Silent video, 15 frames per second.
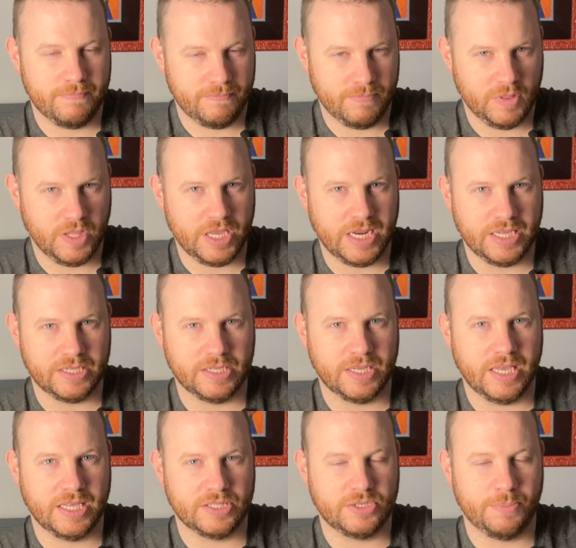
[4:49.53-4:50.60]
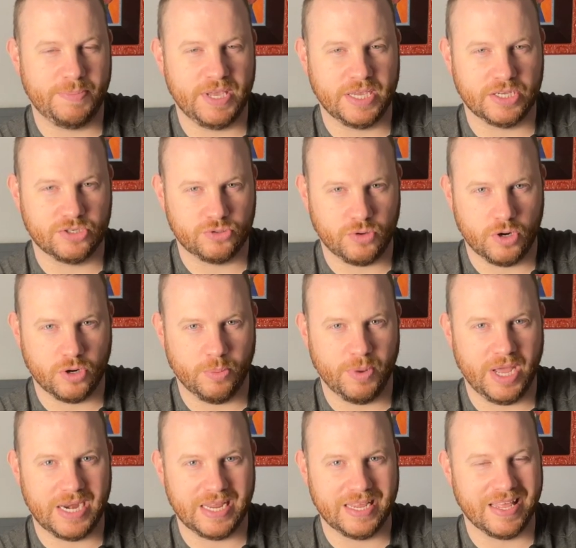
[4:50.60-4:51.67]
leading it to being a stronger
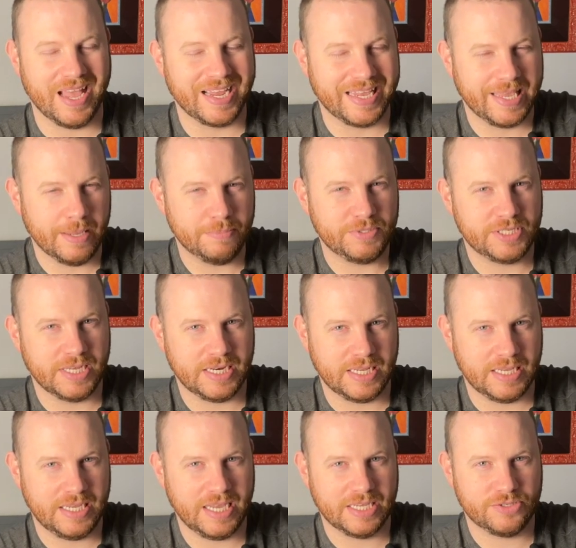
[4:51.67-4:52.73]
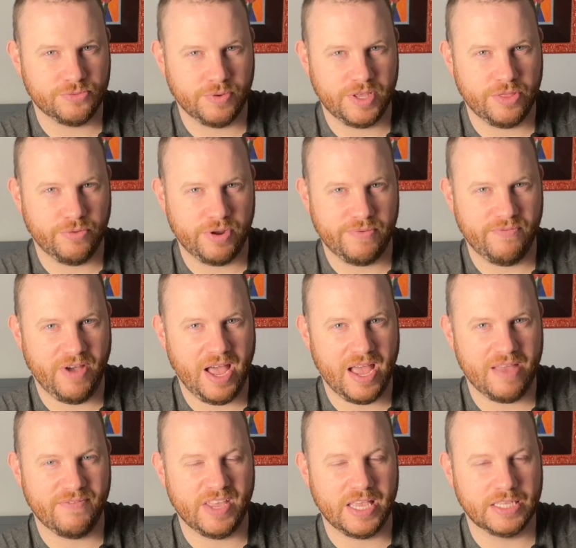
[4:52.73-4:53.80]
body. A Gibson
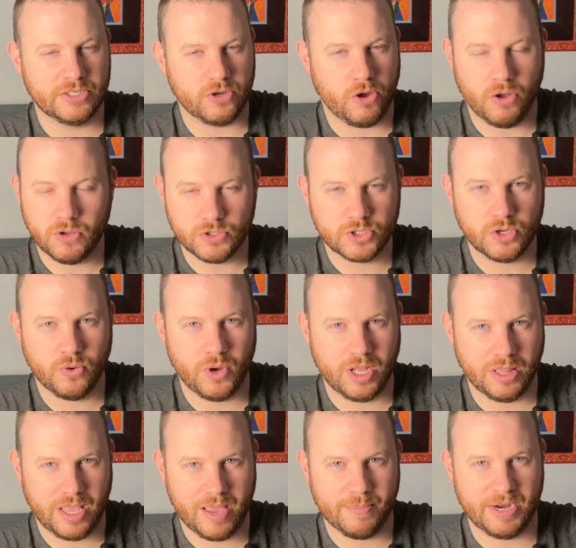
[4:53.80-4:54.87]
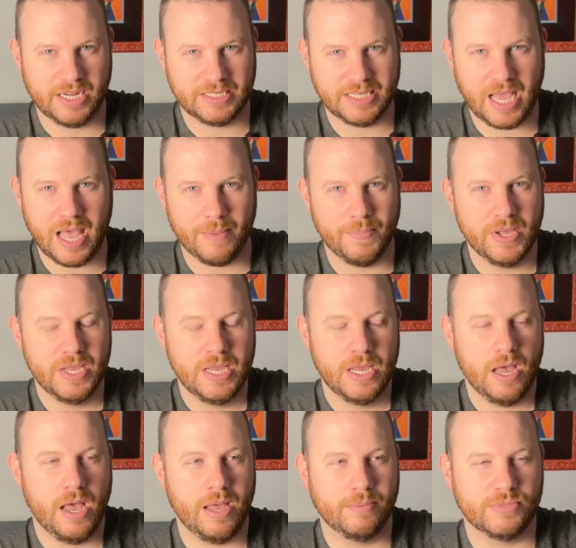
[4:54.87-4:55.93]
ES335 is also a laminate top.
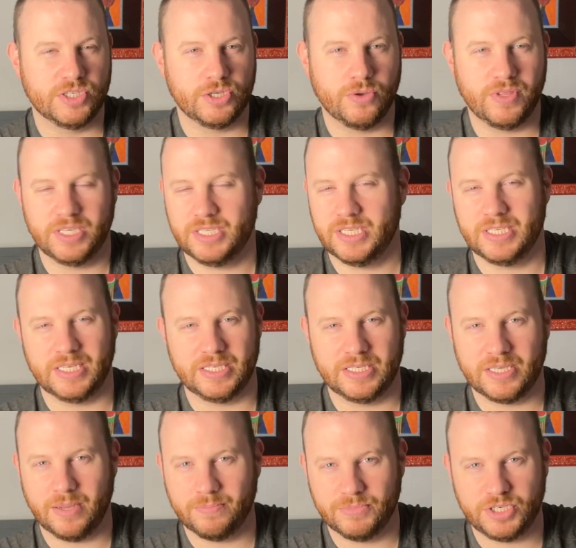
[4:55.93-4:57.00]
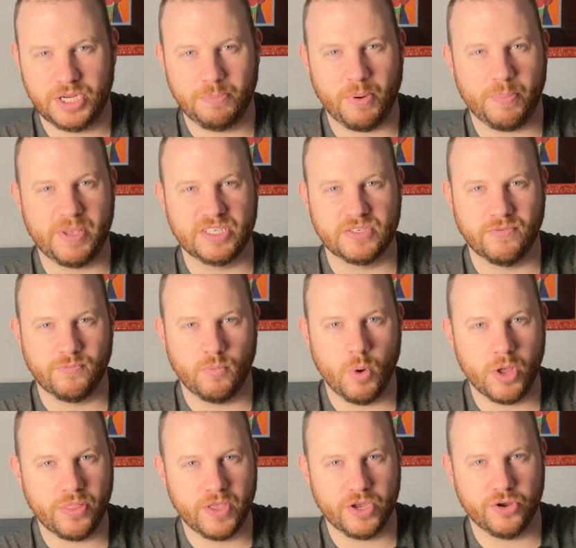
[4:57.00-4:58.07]
So this isn't some cheaper piece of
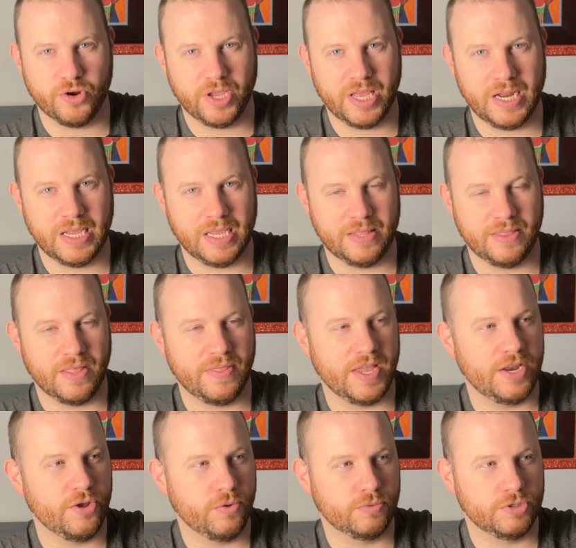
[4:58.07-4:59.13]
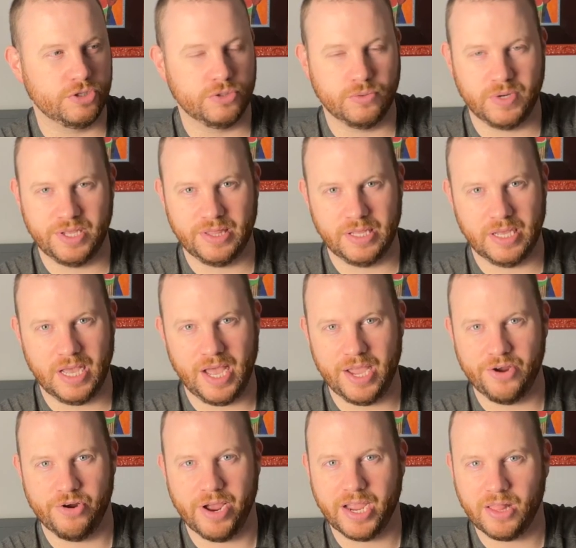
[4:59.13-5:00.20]
wood that you're getting that they don't do in the
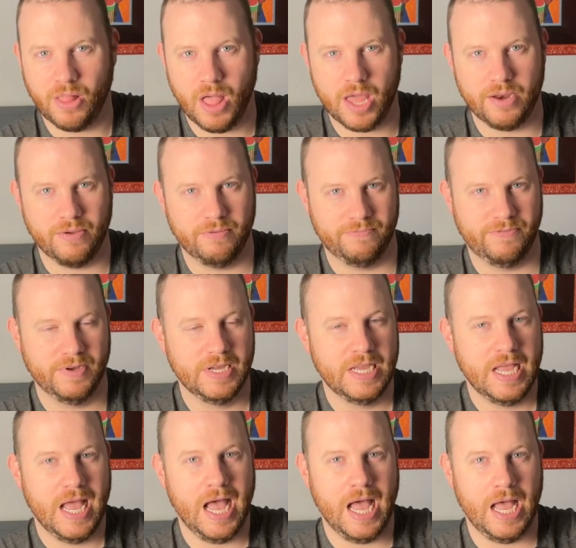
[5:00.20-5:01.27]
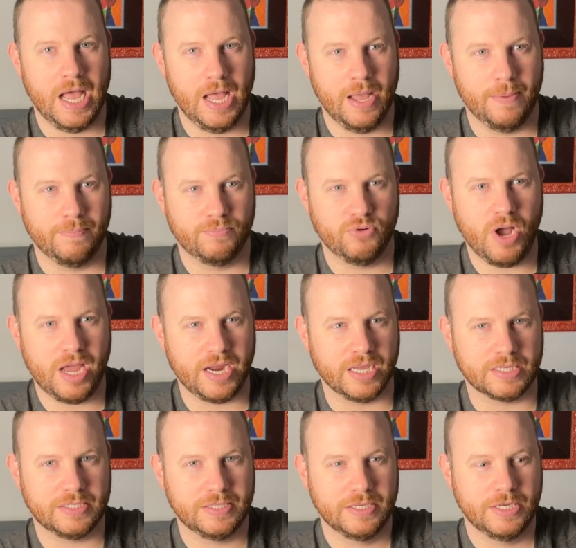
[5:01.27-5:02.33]
higher echelon of
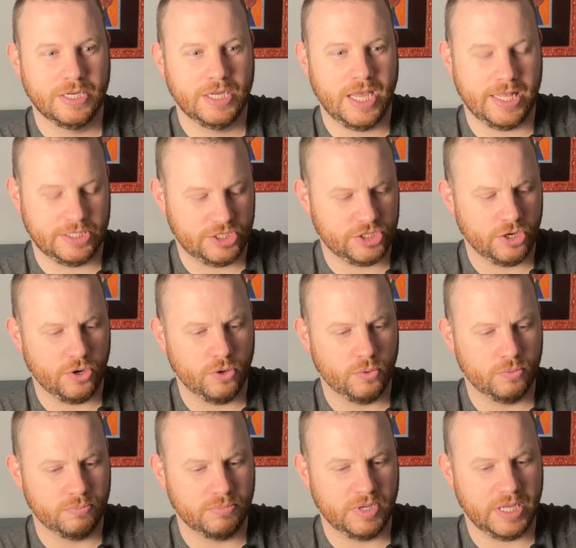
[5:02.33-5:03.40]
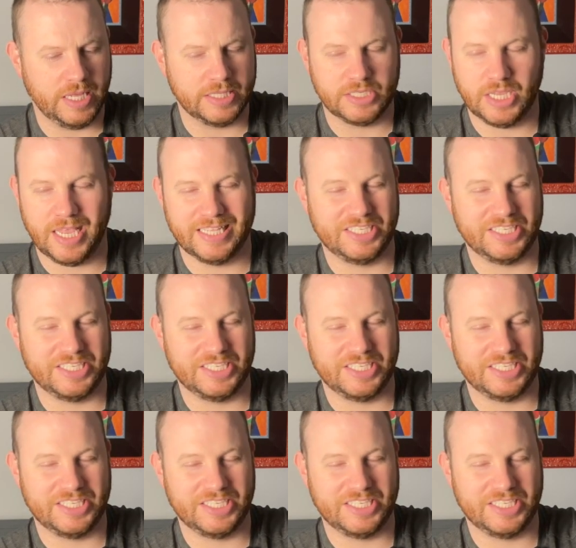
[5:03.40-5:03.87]
products. And so it's